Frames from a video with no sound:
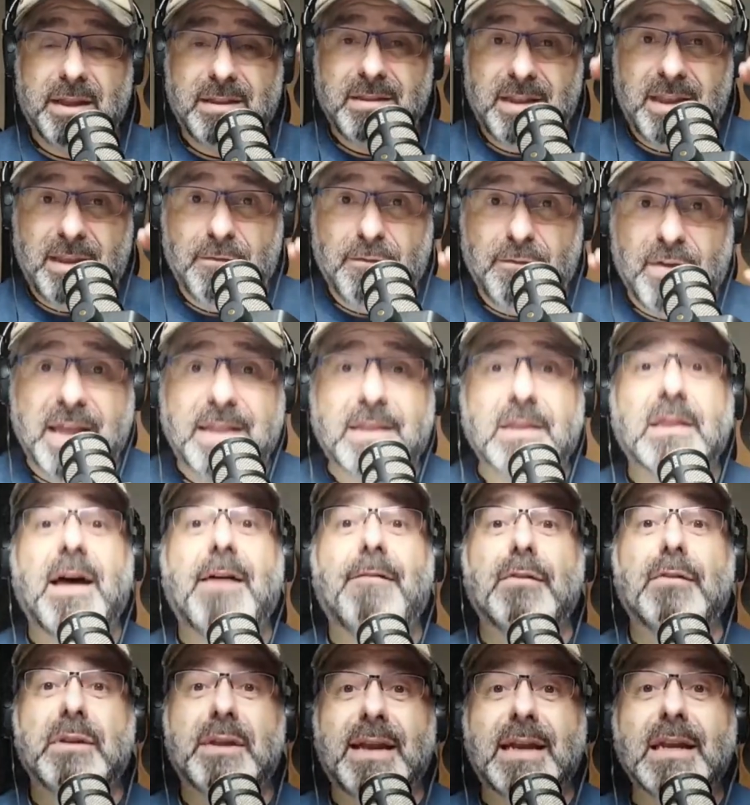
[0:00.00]
the event
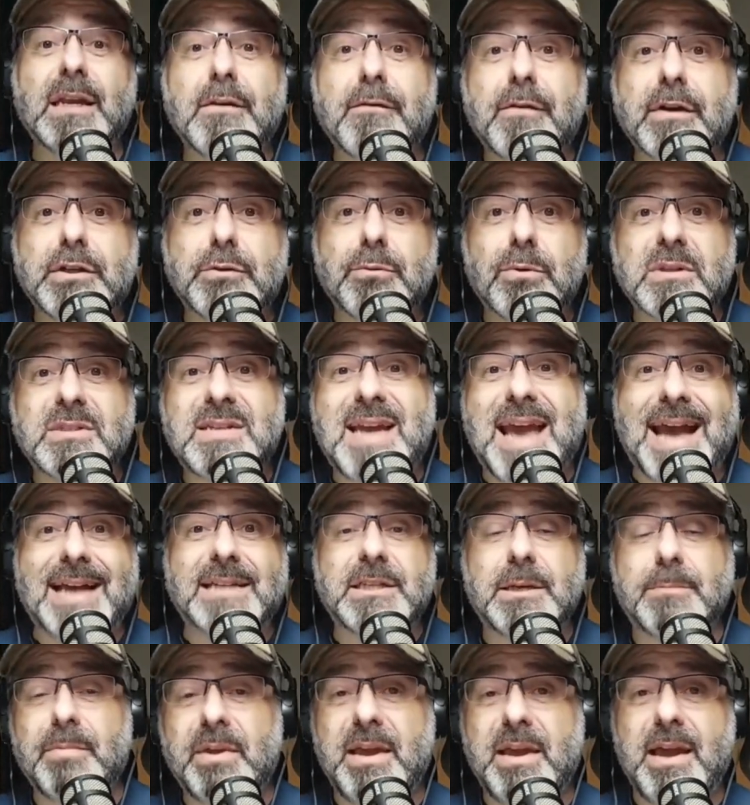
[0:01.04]
level, the individual
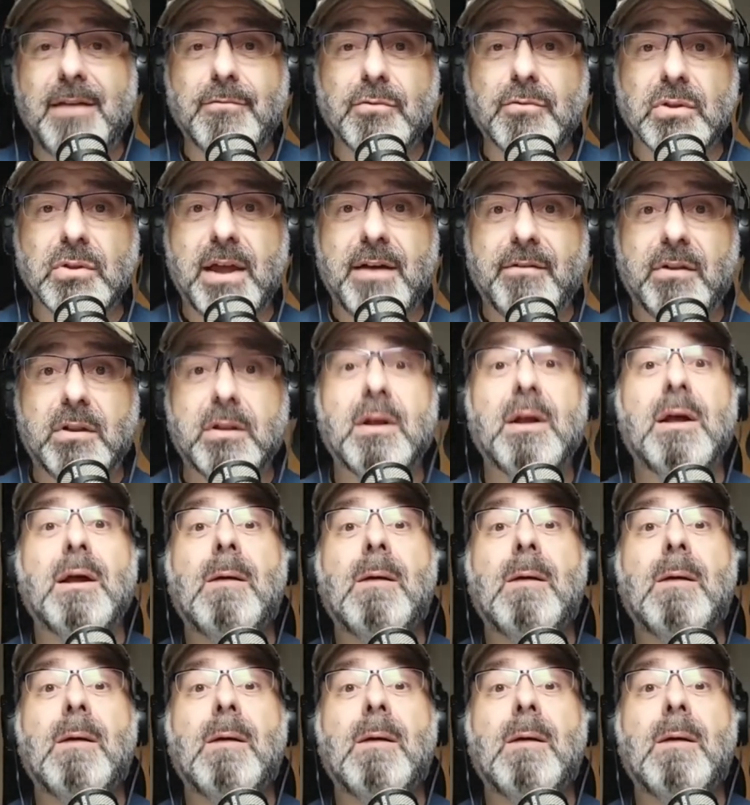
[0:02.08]
task and behavior level.